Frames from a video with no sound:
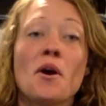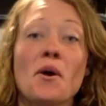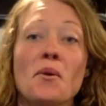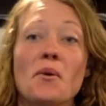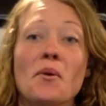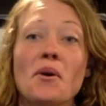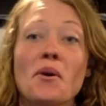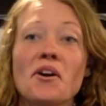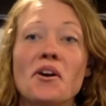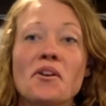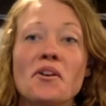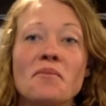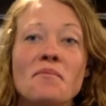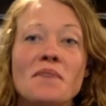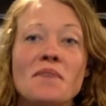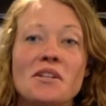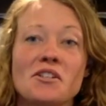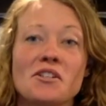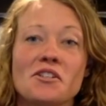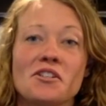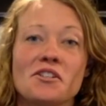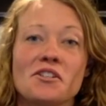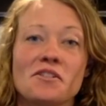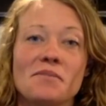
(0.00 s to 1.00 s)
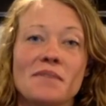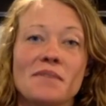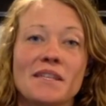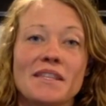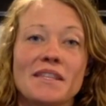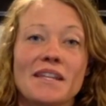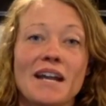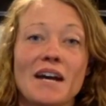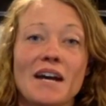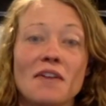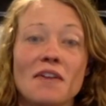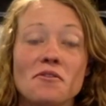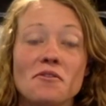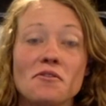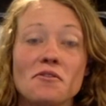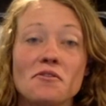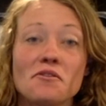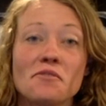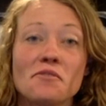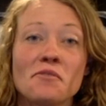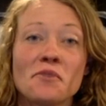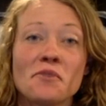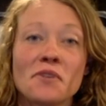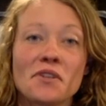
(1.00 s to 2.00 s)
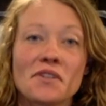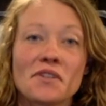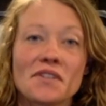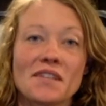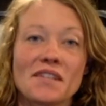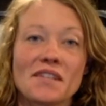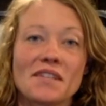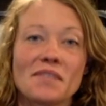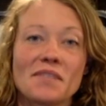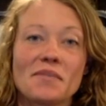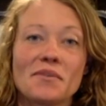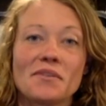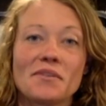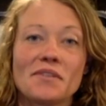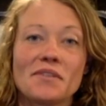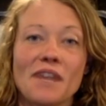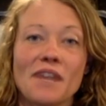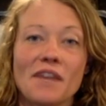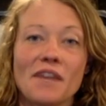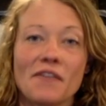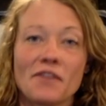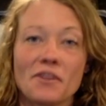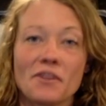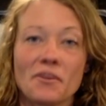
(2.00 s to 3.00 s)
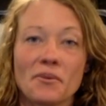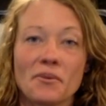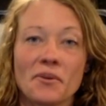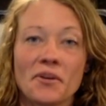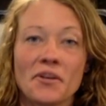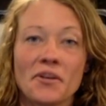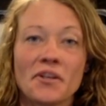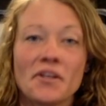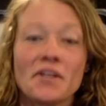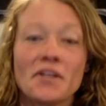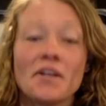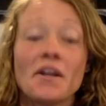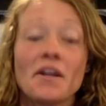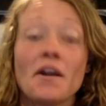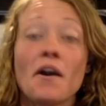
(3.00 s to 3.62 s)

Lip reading: We're on a mission to make the outdoors more accessible to everyone.